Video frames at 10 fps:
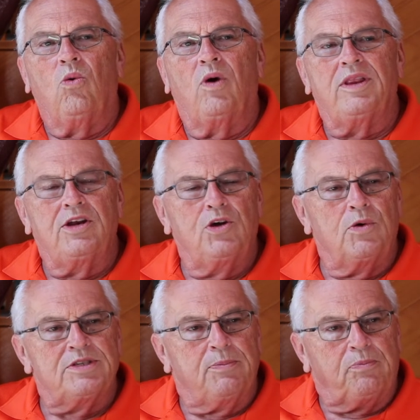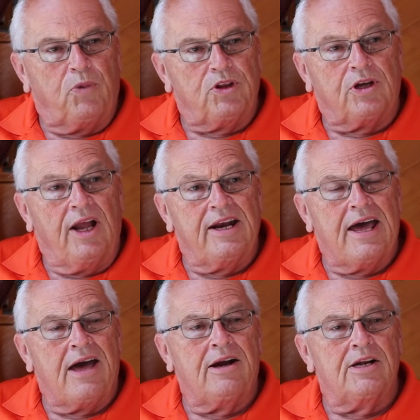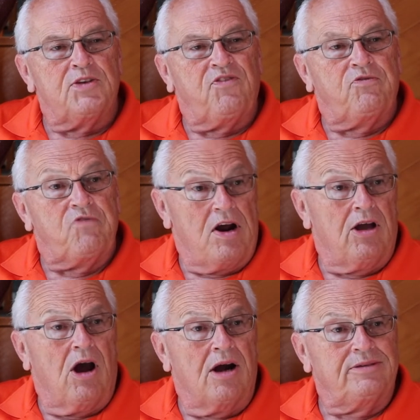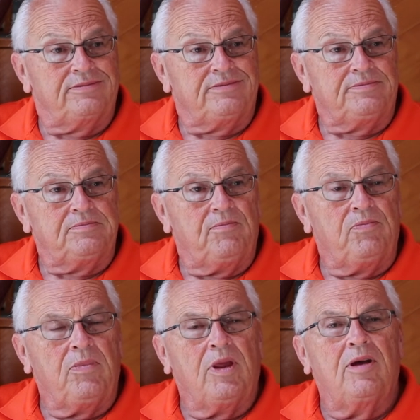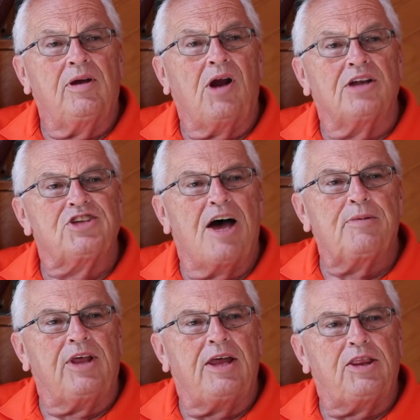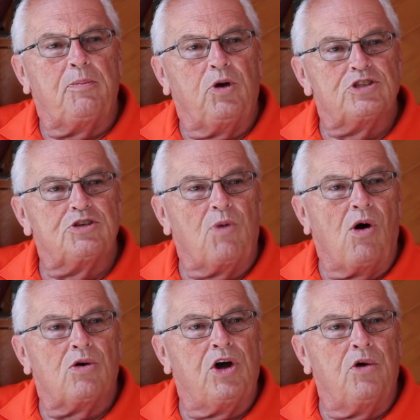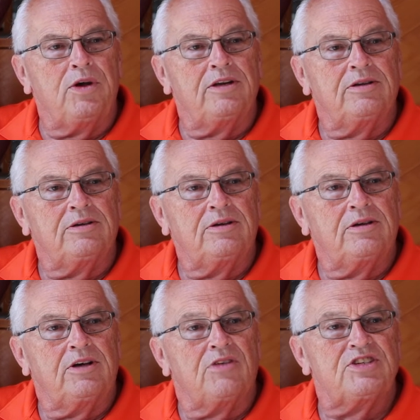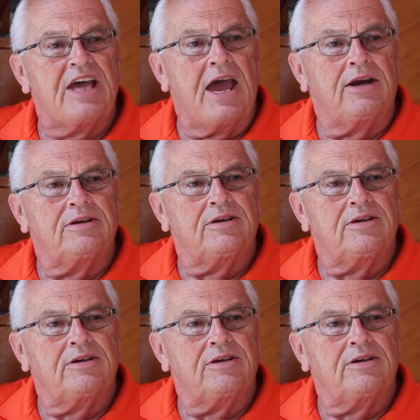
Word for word: What they do is they put the clay down, and it's fairly hard, and on top of that they put a small coating of sand.